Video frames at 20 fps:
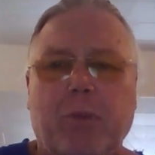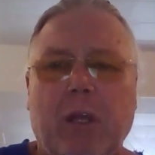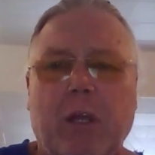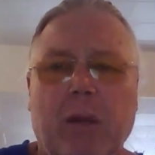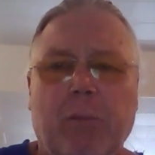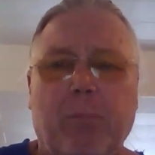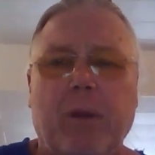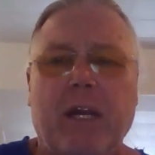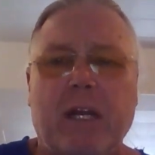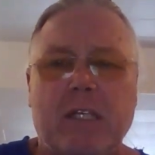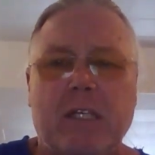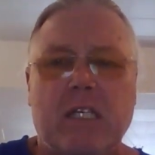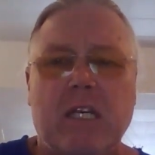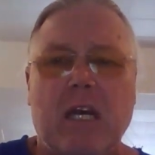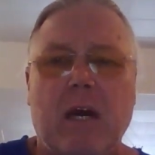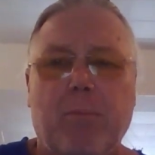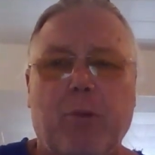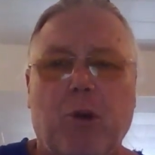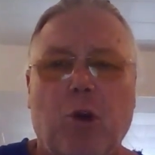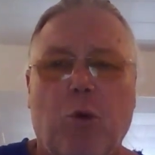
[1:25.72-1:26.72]
It'd be a
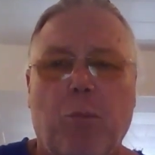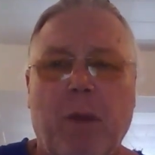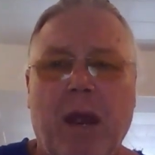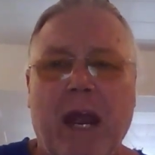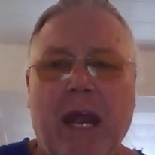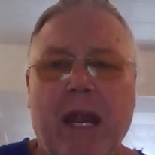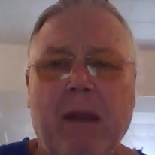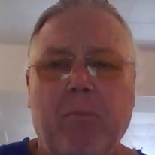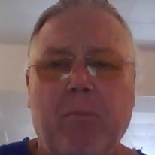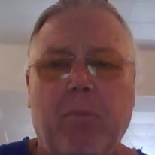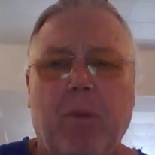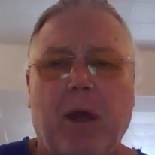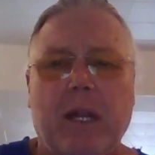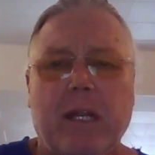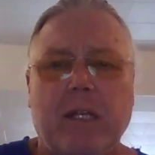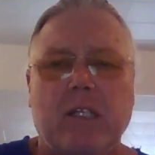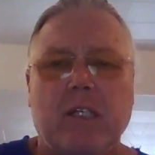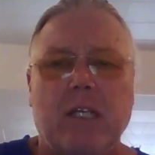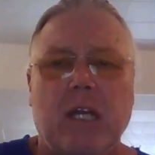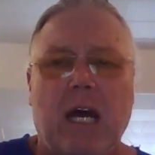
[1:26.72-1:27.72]
subdomain,
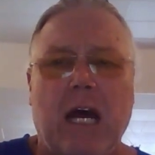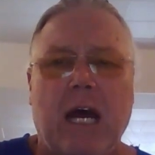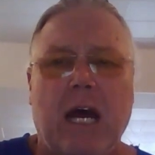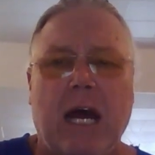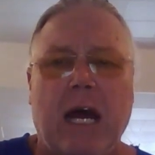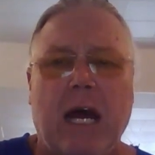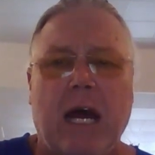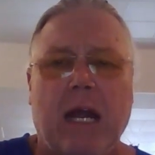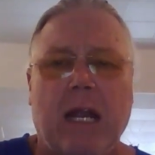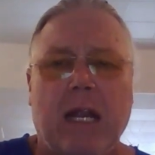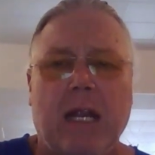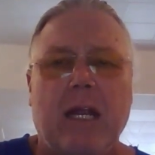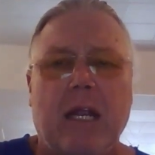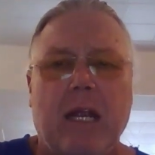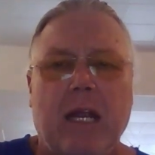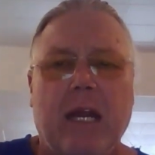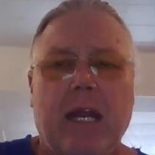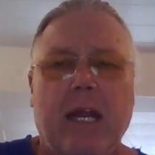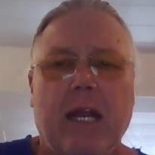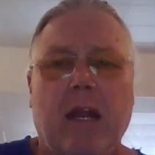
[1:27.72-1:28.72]
but
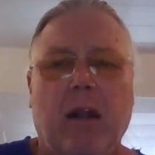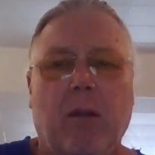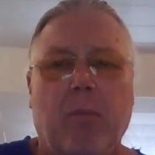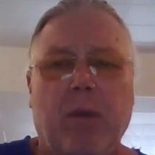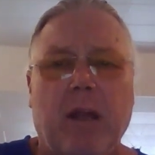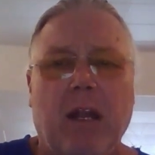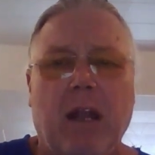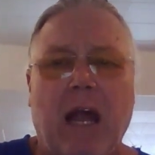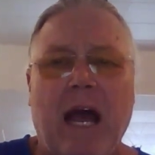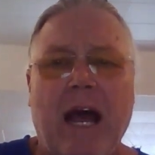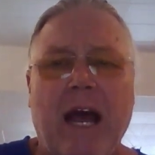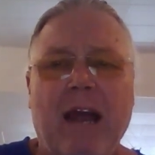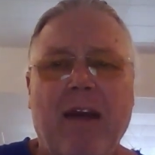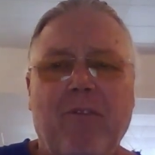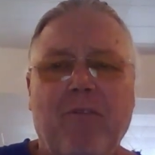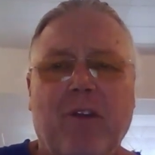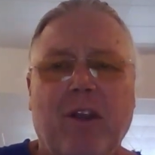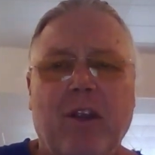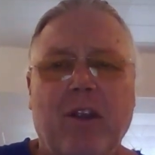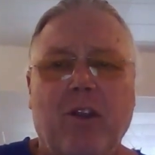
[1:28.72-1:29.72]
it'll be
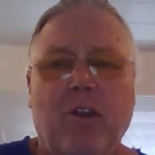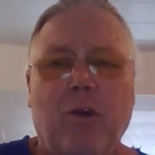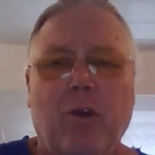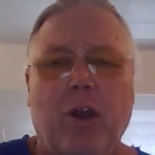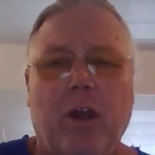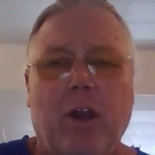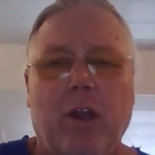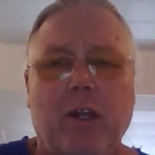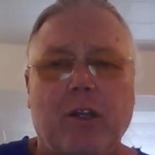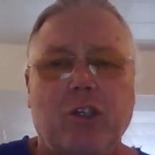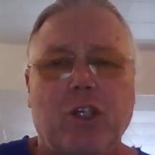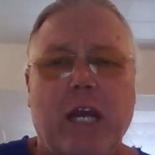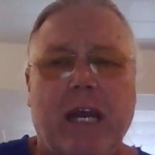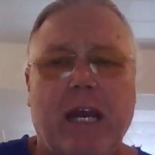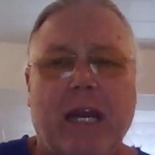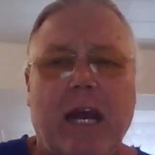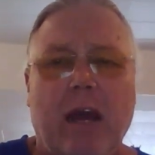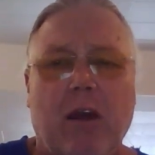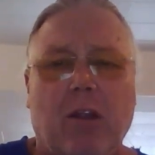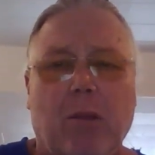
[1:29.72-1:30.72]
live, and you can
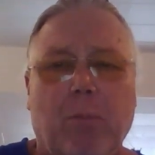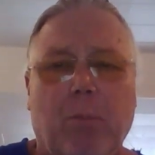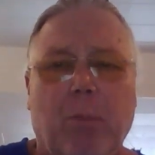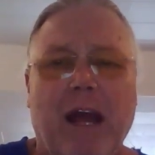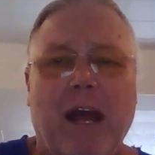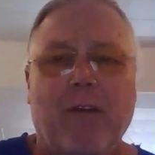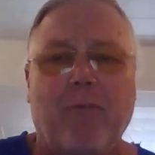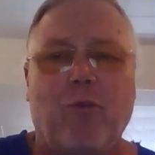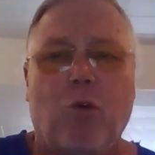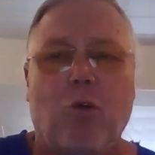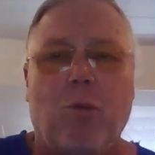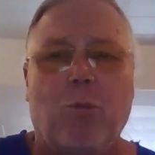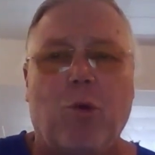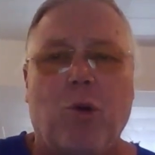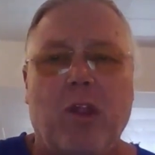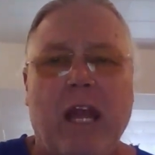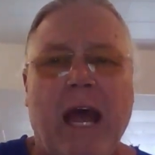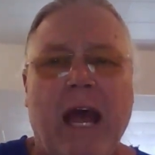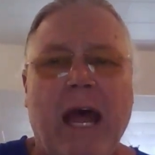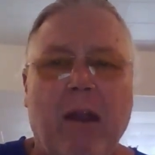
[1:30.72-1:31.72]
check out the platform
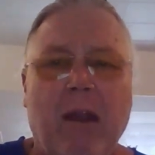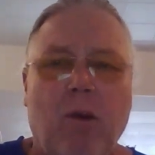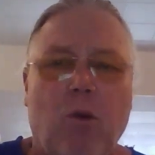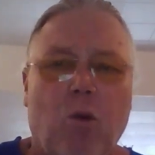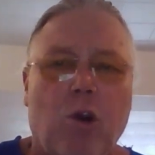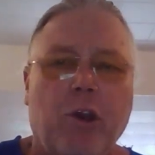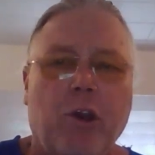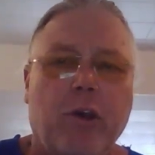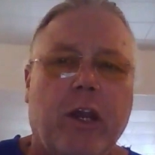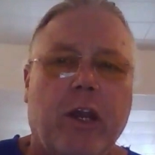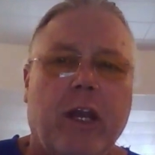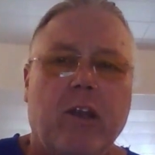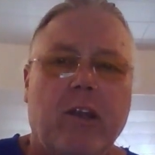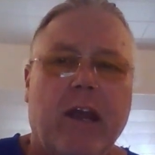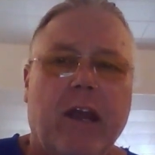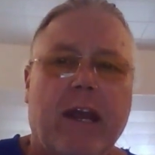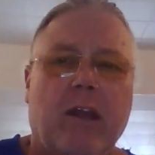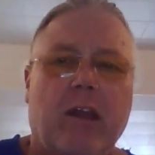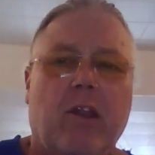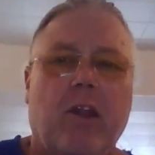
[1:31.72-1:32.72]
with that, or you can
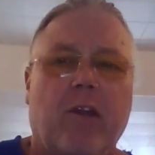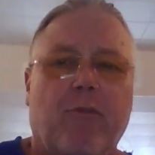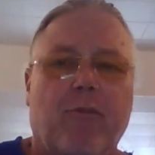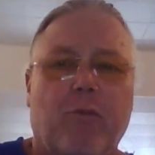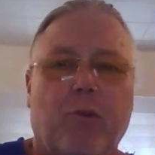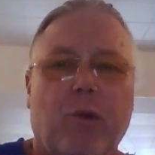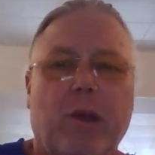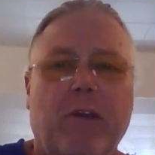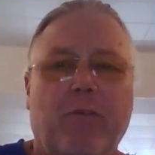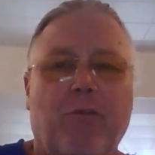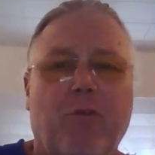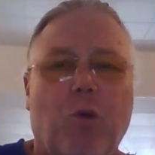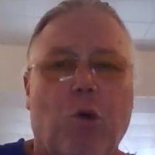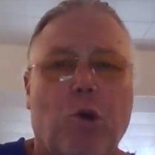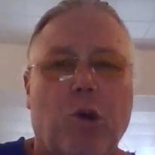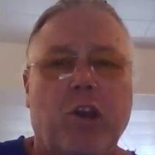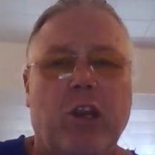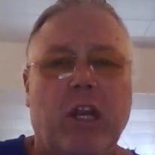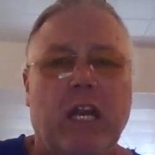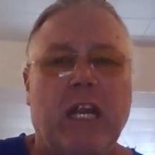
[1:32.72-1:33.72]
take the free
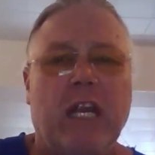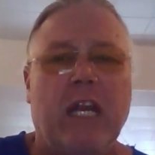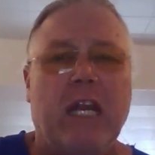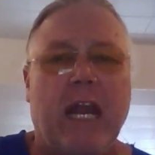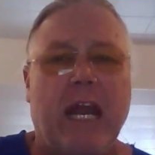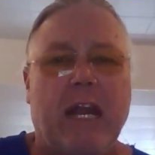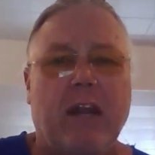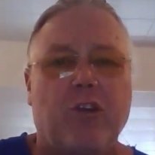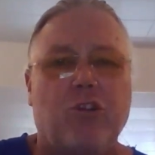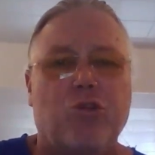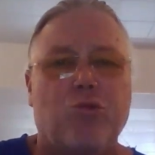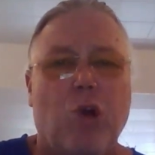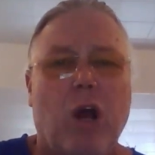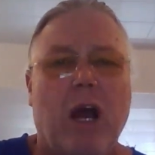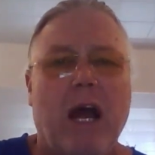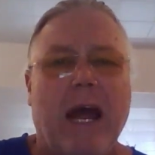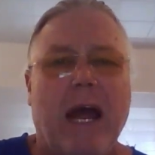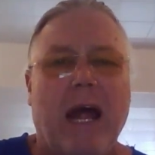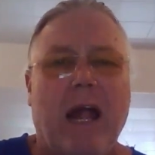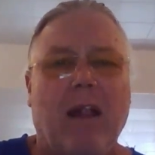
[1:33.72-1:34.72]
14-day
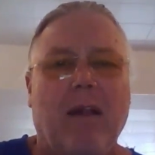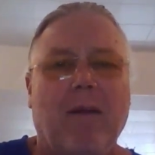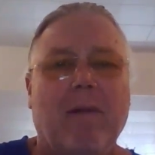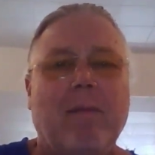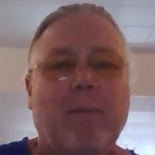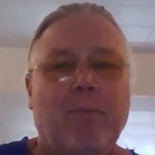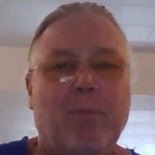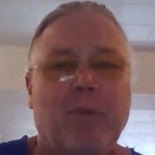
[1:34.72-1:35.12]
trial